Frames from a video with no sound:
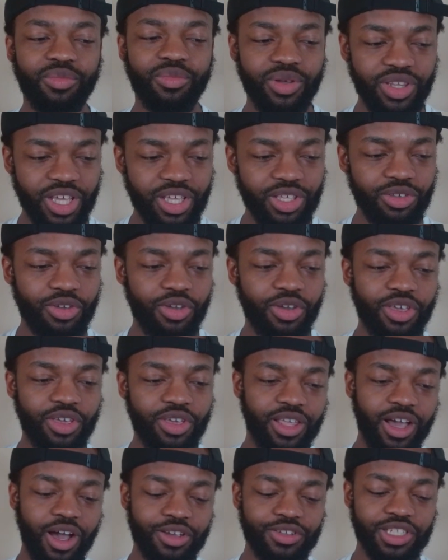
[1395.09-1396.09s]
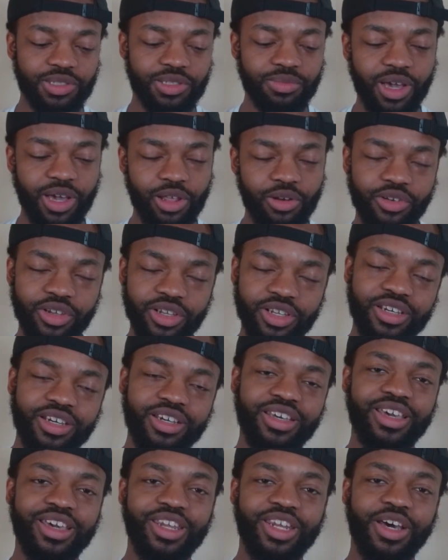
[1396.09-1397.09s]
But then you can also smile on the
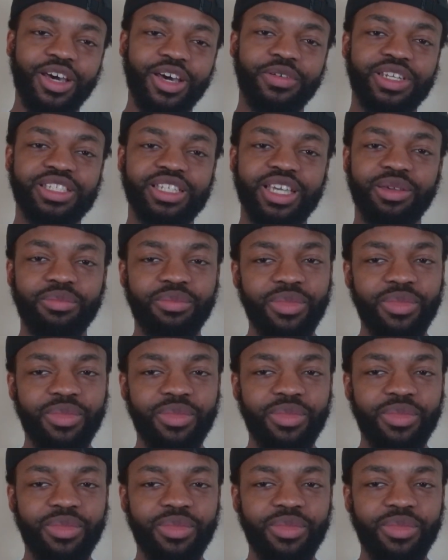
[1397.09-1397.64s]
good end of it to say,